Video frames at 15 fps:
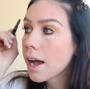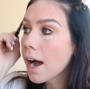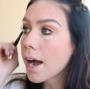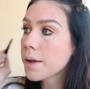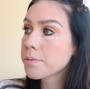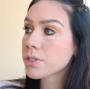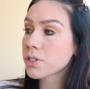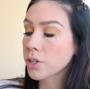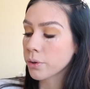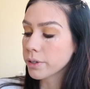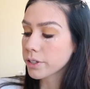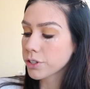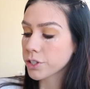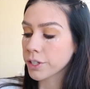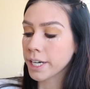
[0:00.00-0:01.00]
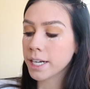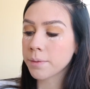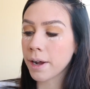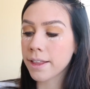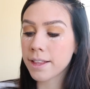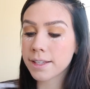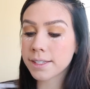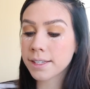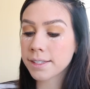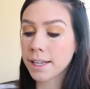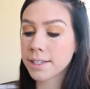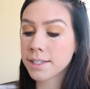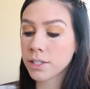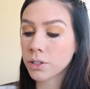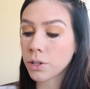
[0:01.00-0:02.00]
I'm so intrigued by this because I
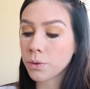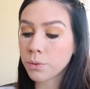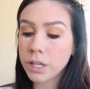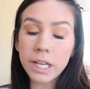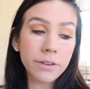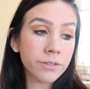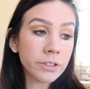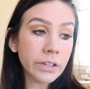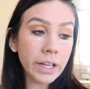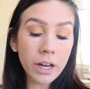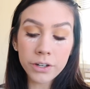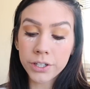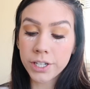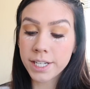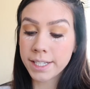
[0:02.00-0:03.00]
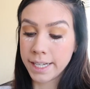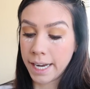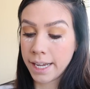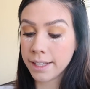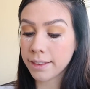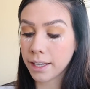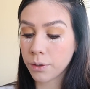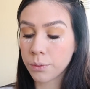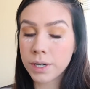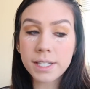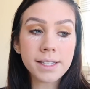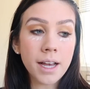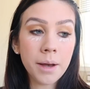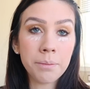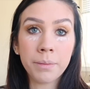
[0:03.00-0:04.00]
still don't like fully understand, like, what
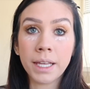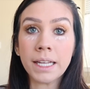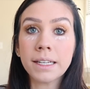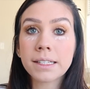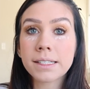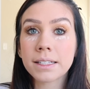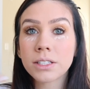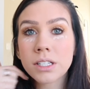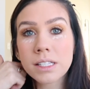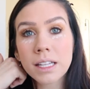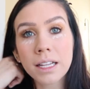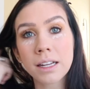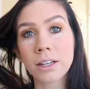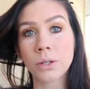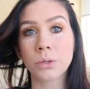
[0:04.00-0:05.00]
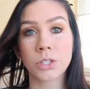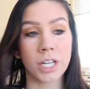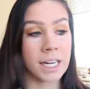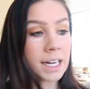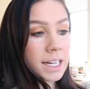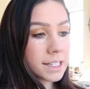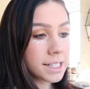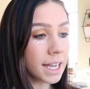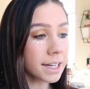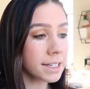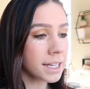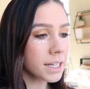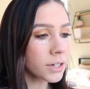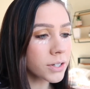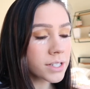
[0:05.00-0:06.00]
does that mean? Is it just like a new shading
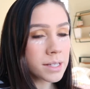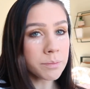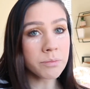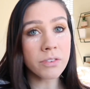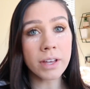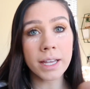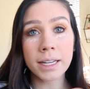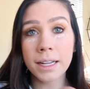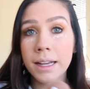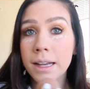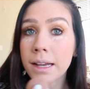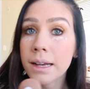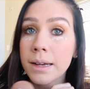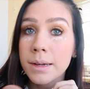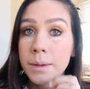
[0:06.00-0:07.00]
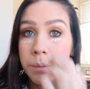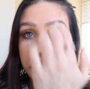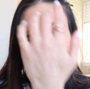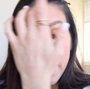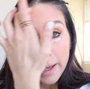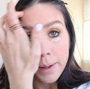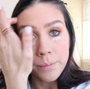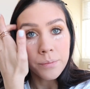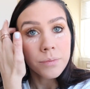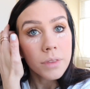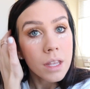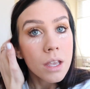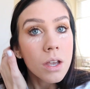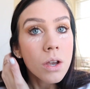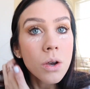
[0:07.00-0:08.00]
technique or something? But
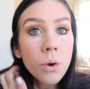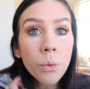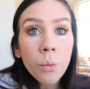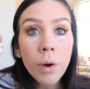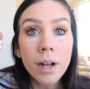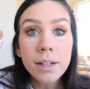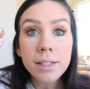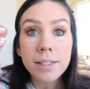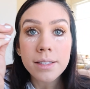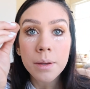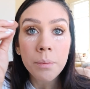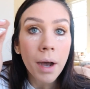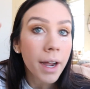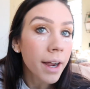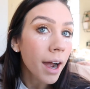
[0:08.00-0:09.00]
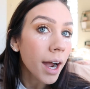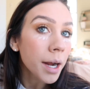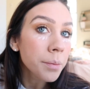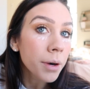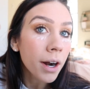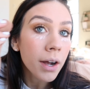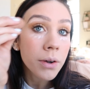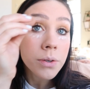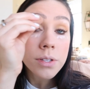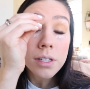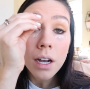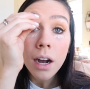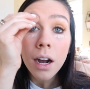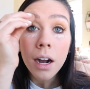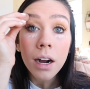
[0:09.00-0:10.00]
once my eyebrows
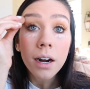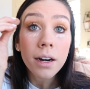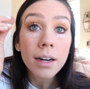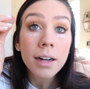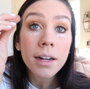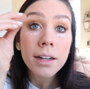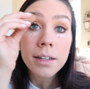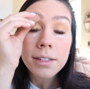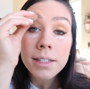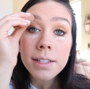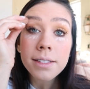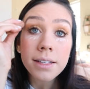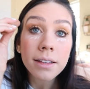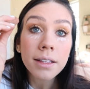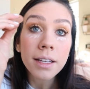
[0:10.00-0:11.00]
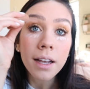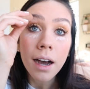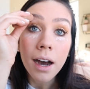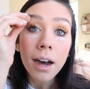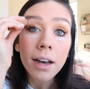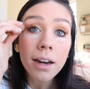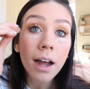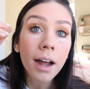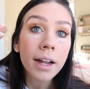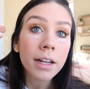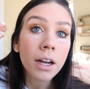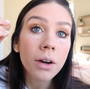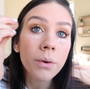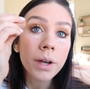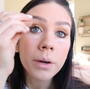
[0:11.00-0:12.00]
are decently on, I
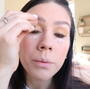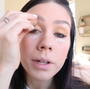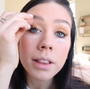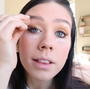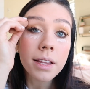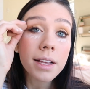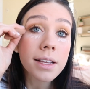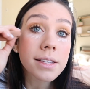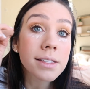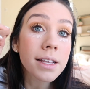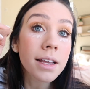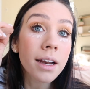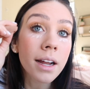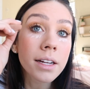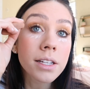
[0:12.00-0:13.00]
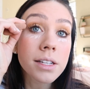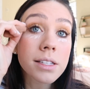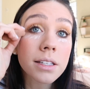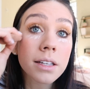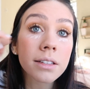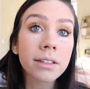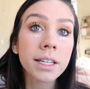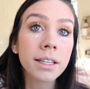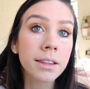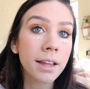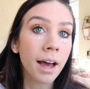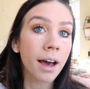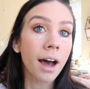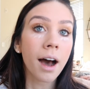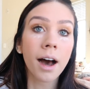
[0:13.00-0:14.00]
go in with this and I just clean
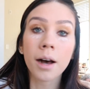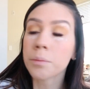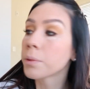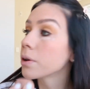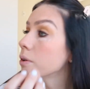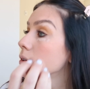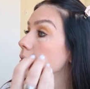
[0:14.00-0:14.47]
that up.